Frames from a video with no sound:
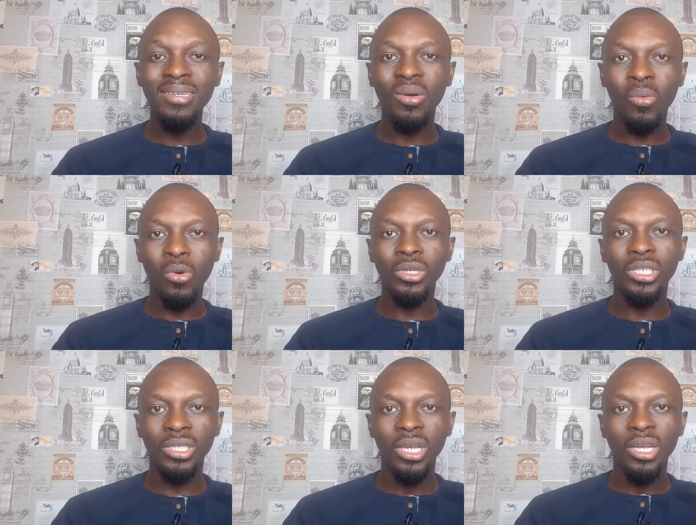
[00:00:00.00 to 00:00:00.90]
the
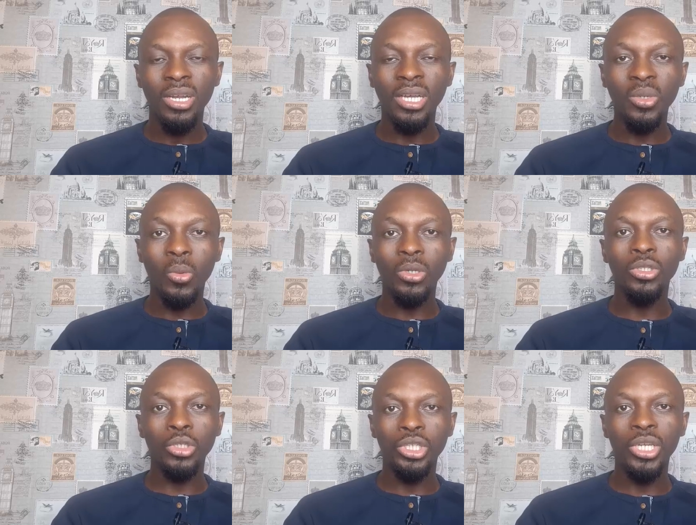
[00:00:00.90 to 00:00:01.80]
words that you want
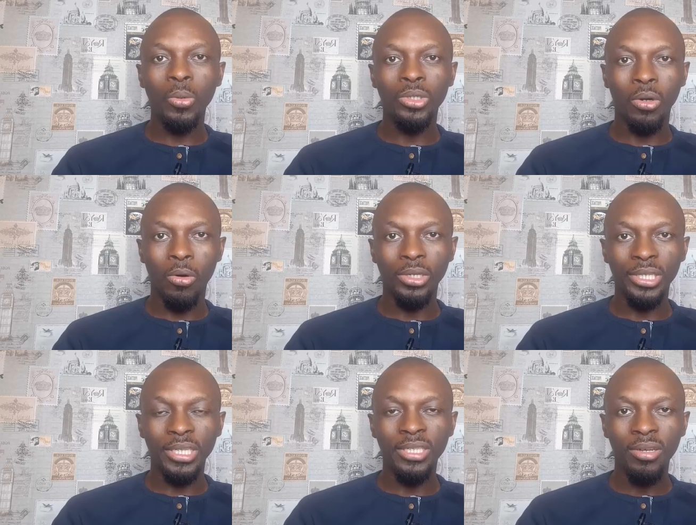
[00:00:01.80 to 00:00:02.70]
to share with your
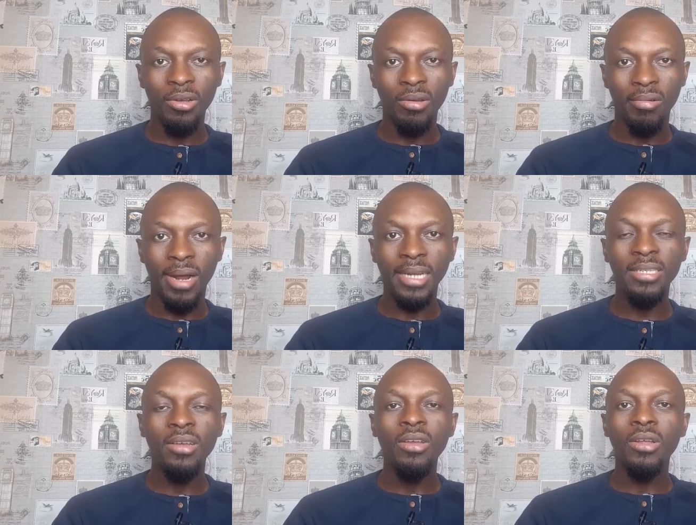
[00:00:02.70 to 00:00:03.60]
audience,
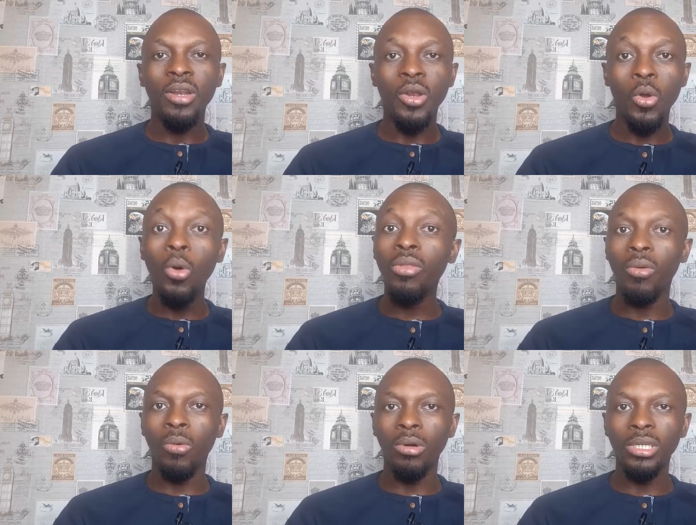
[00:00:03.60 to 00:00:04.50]
right? Know the
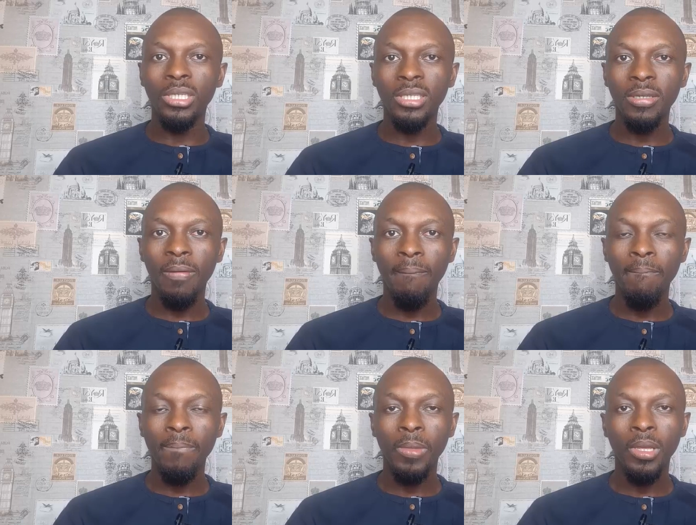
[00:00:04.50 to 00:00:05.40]
words,
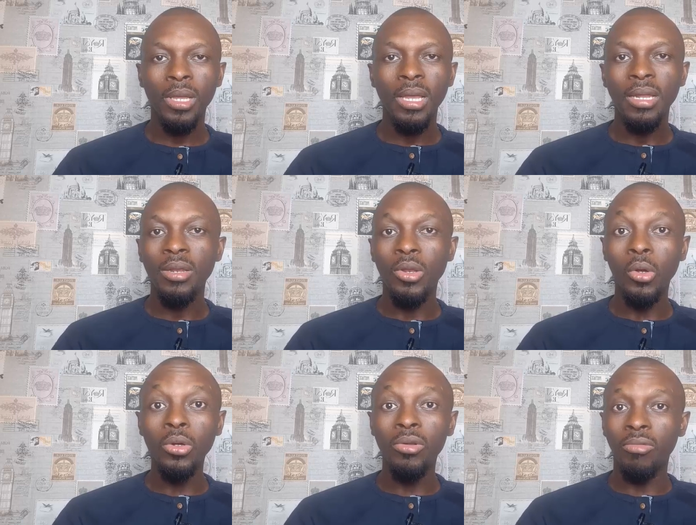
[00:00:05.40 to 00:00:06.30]

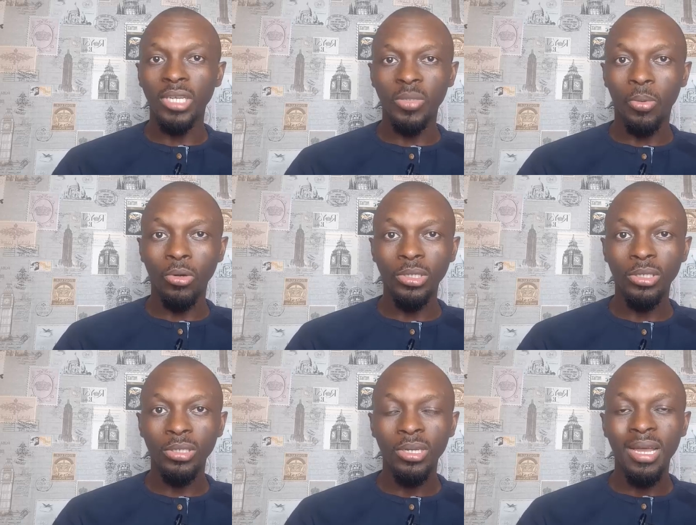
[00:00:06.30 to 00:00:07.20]
know the
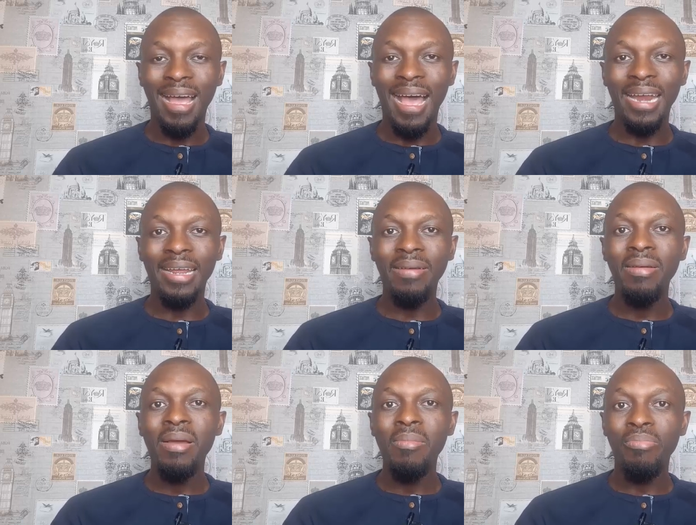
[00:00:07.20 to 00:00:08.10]
response, and then
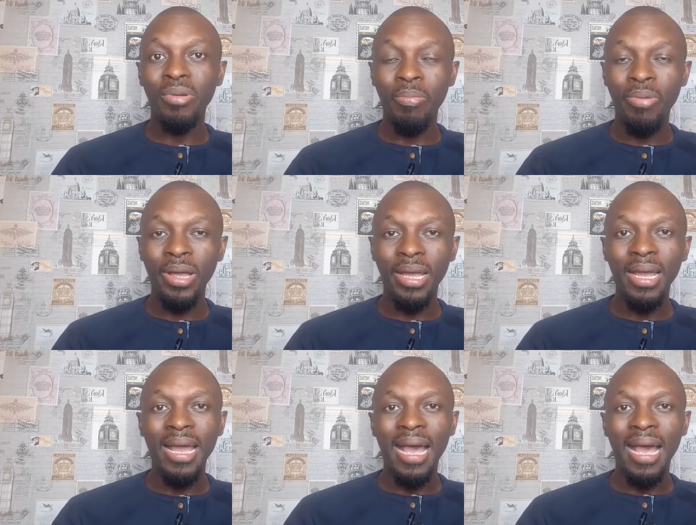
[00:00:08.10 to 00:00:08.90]
prepare